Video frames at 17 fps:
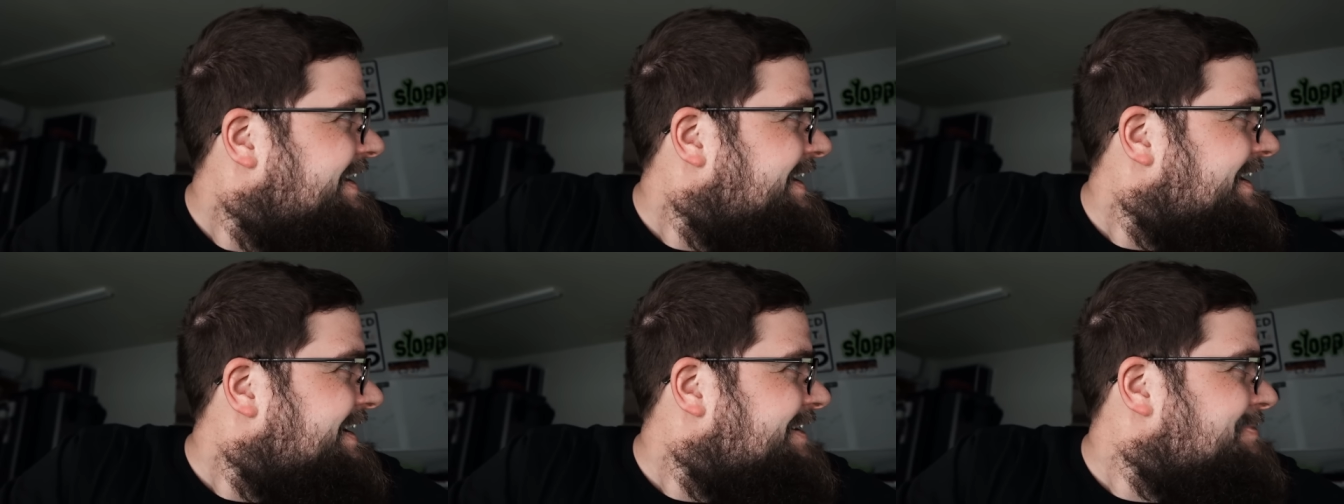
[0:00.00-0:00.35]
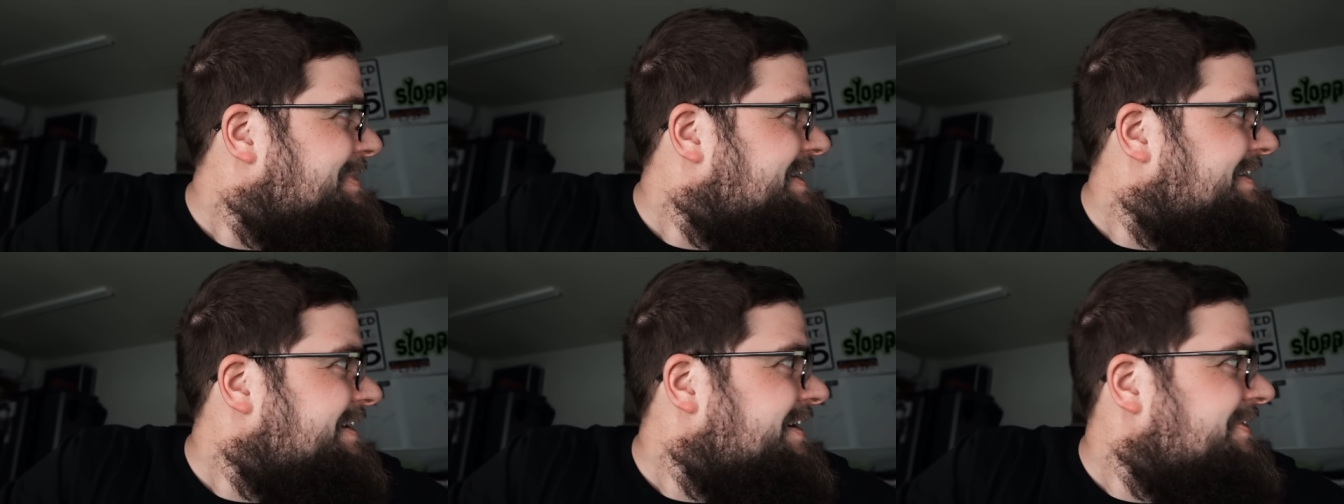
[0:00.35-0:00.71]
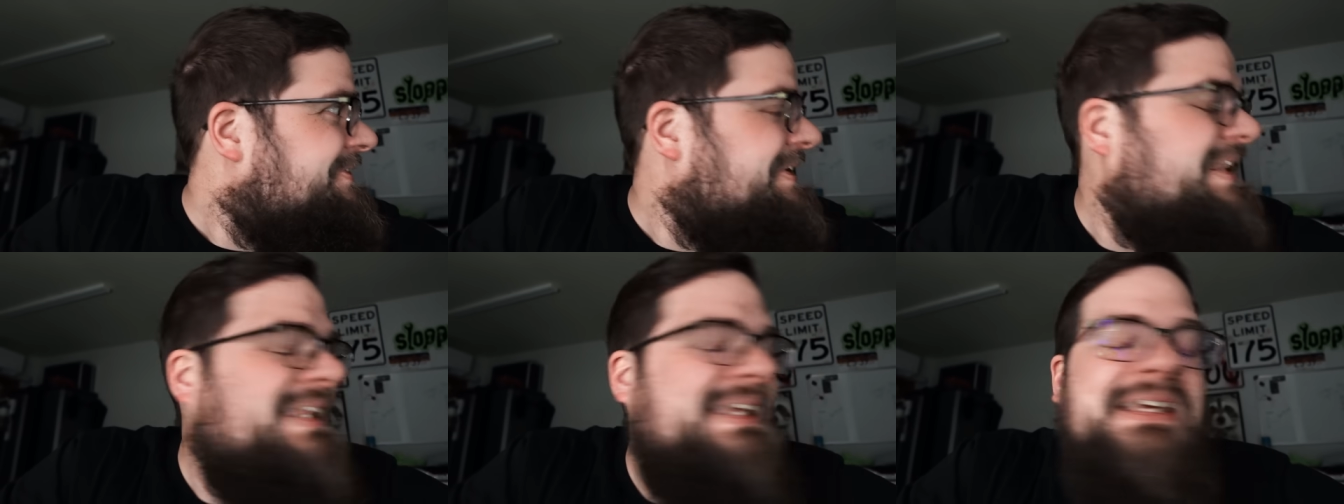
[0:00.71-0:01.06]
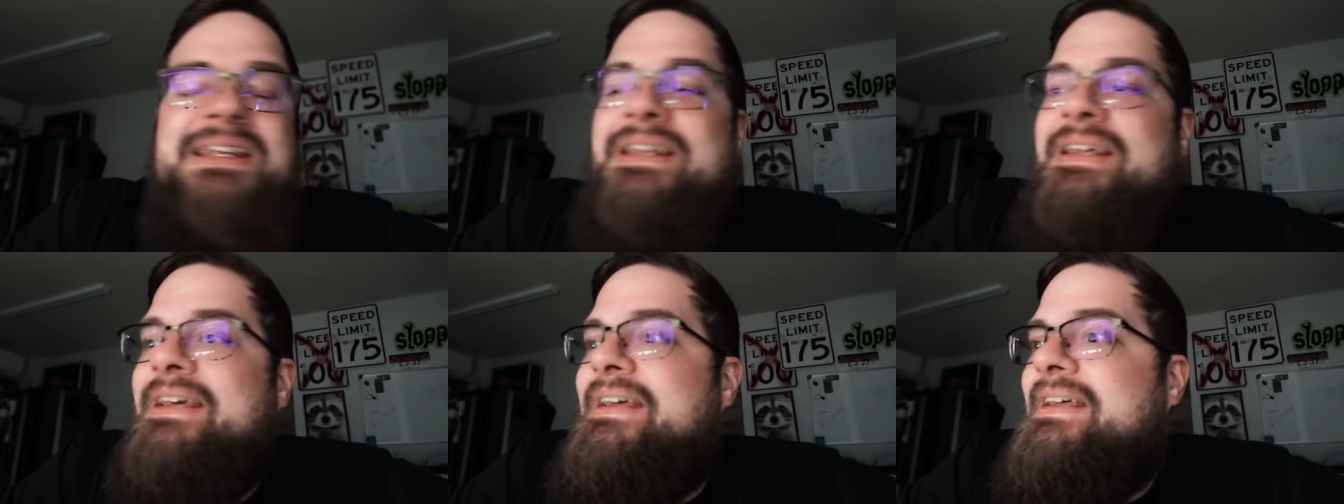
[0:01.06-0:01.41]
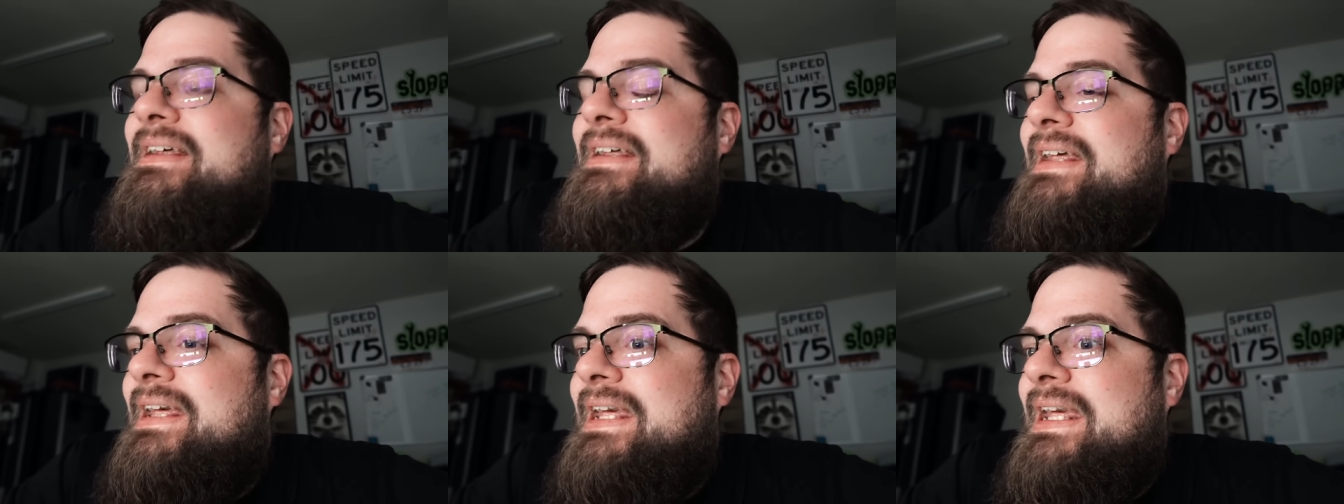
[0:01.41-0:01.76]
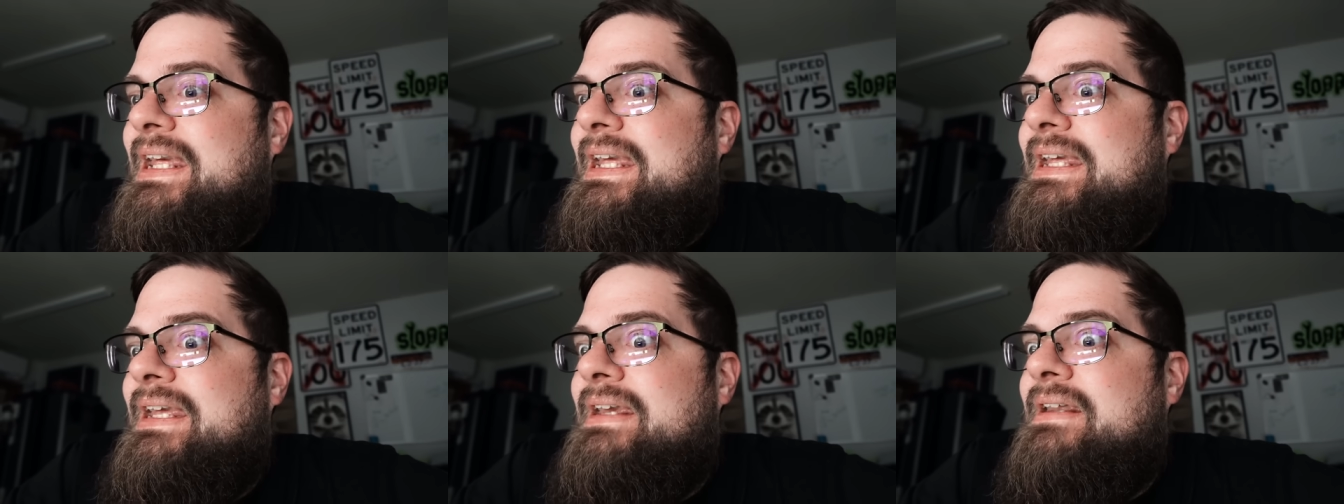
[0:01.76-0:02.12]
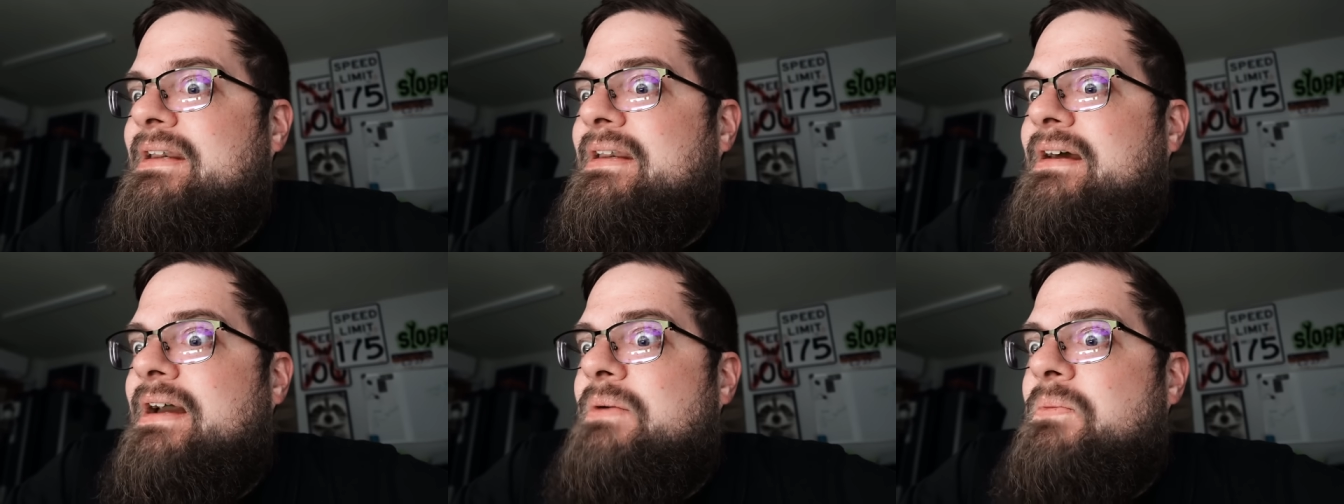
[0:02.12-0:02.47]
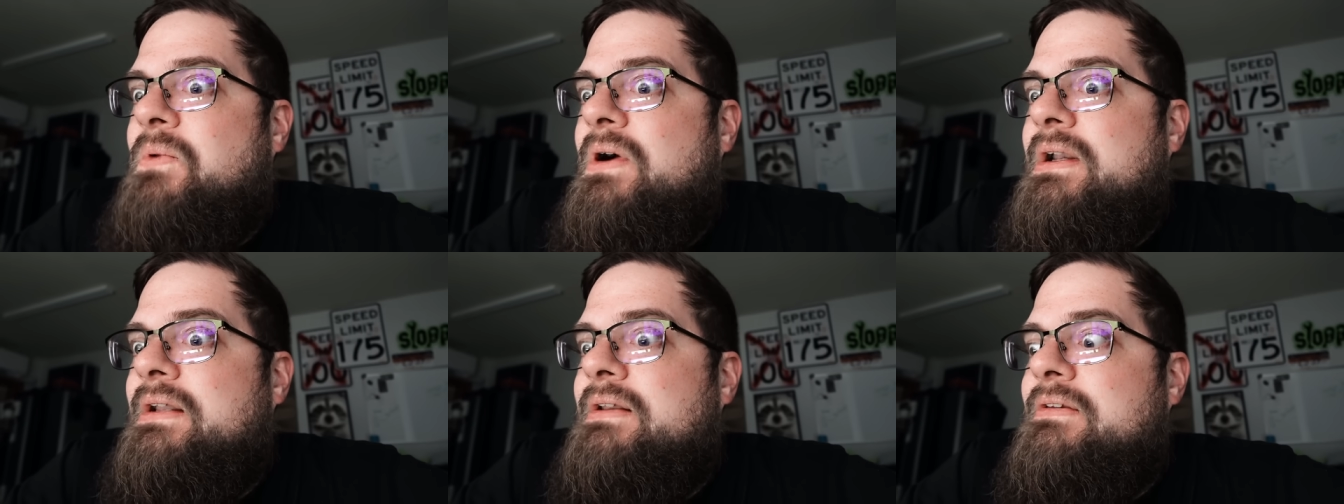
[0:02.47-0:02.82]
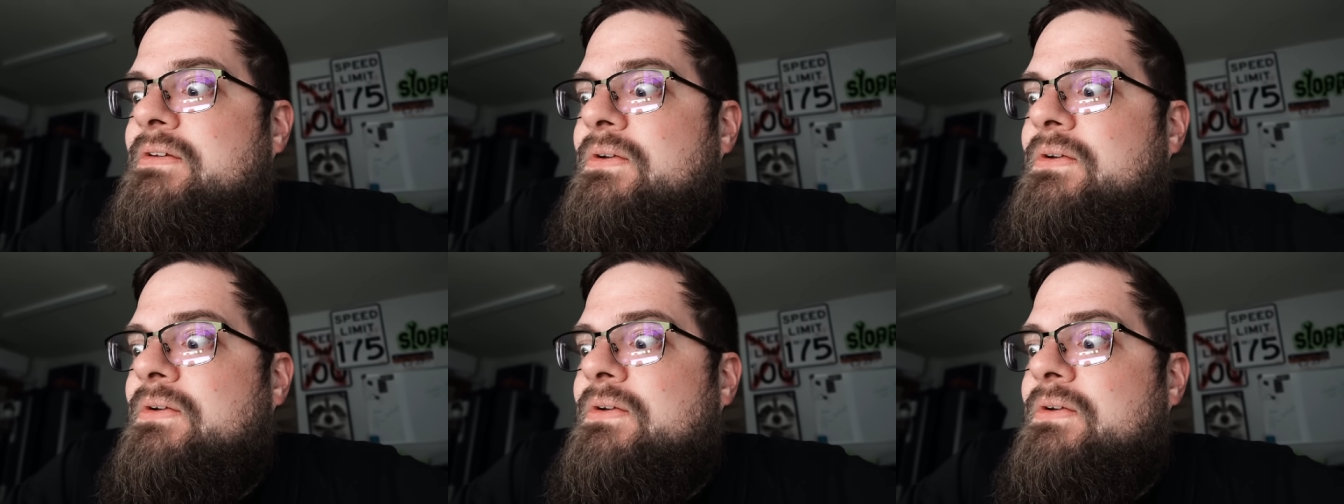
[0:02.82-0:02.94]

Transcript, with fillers: and be done with it and I wanted